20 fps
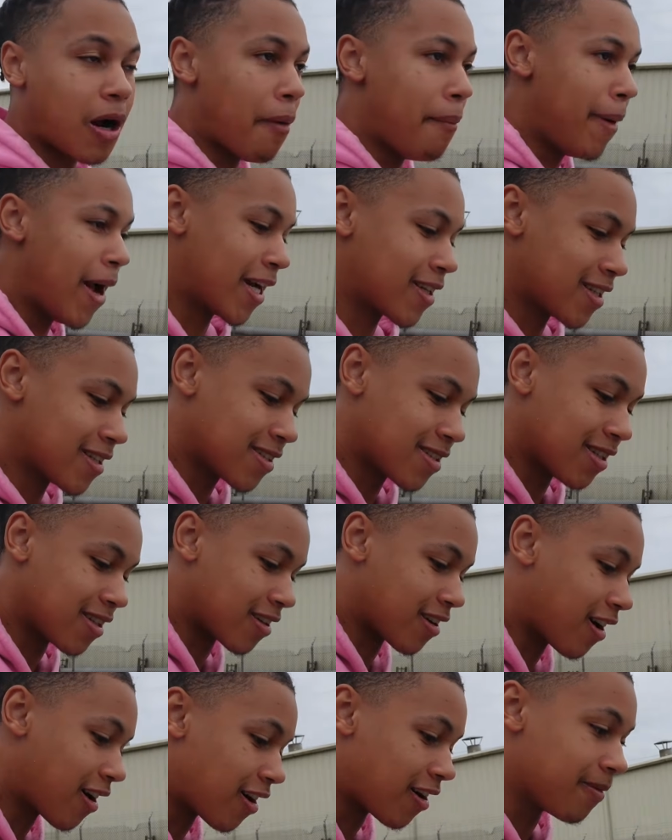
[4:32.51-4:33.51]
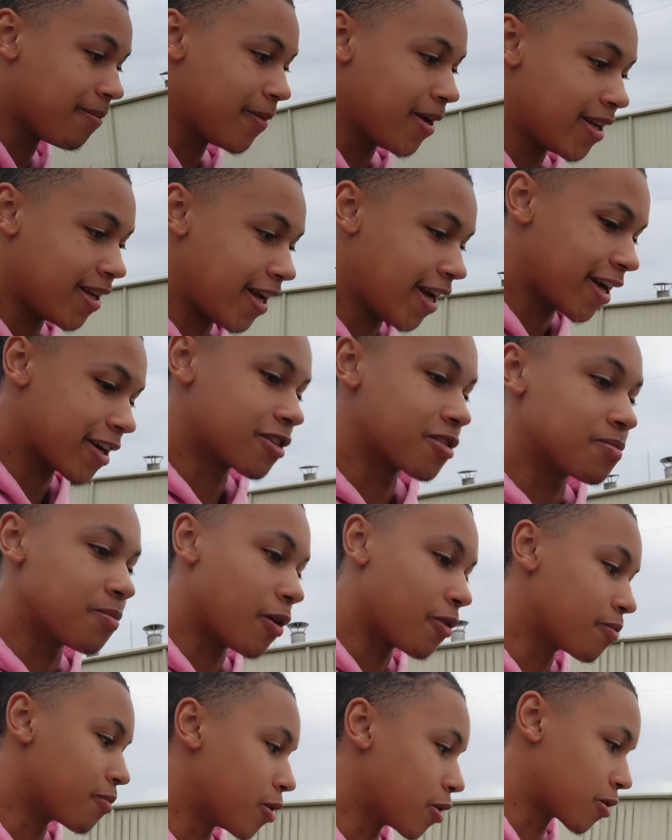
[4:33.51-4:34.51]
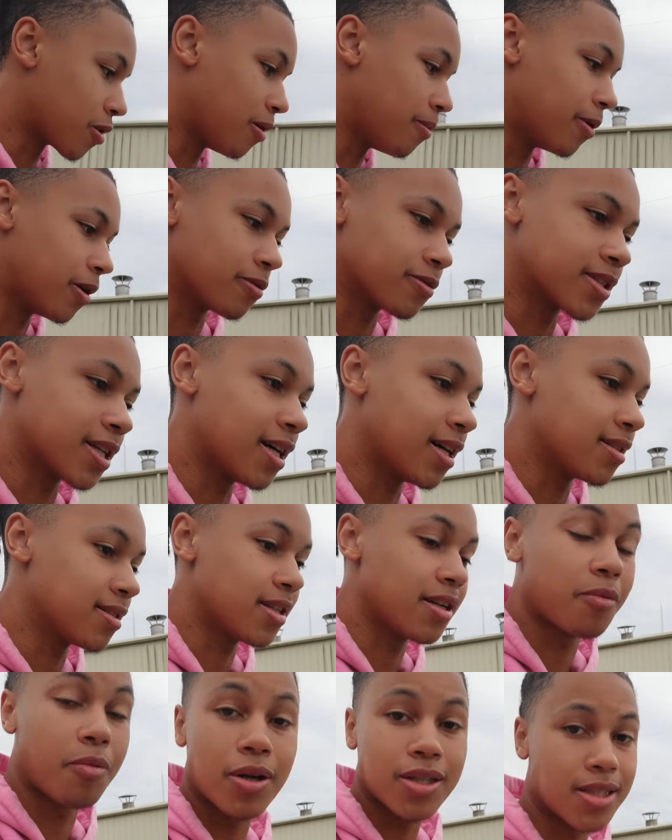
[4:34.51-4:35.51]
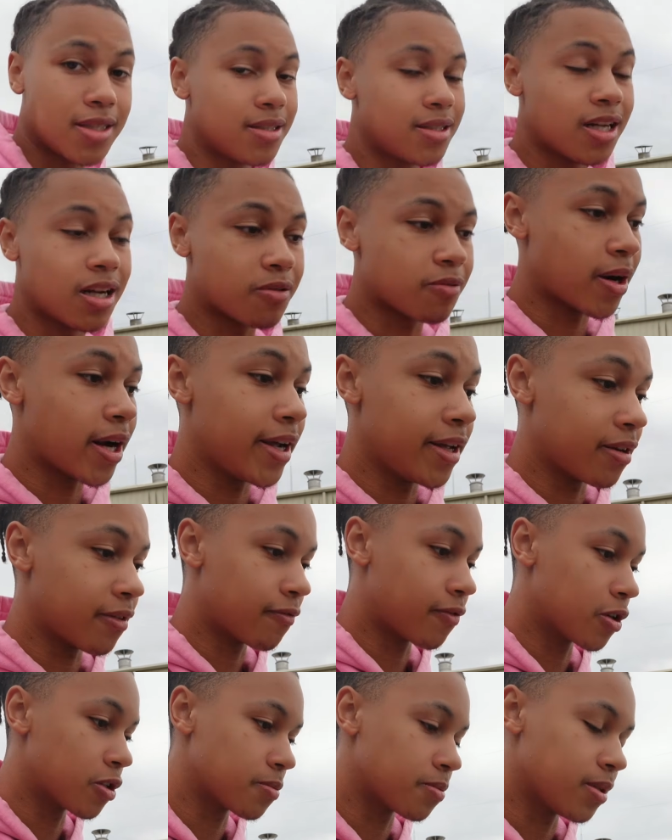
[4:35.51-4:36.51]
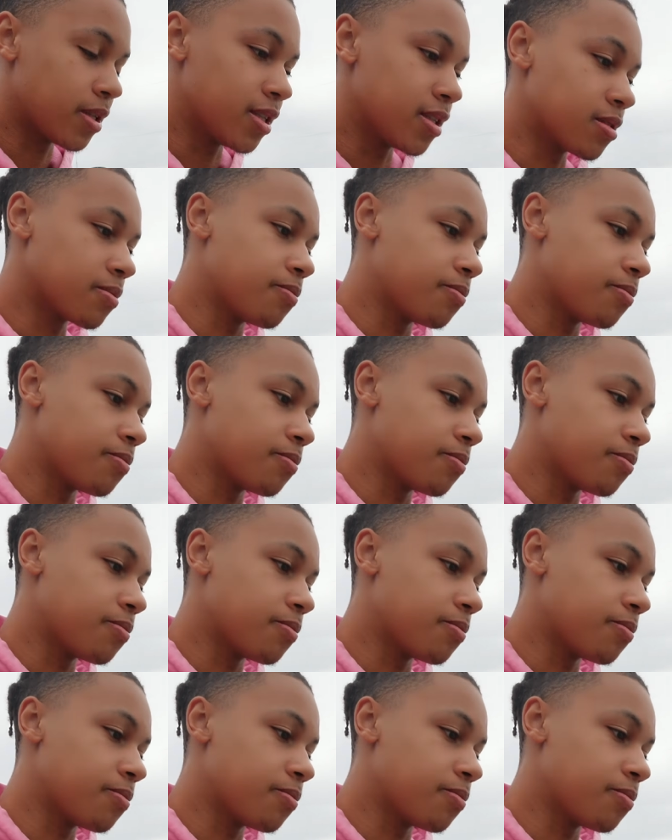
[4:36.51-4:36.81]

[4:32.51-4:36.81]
I backed into a curb and the hangers both broke on both sides. It wasn't done right in the first place,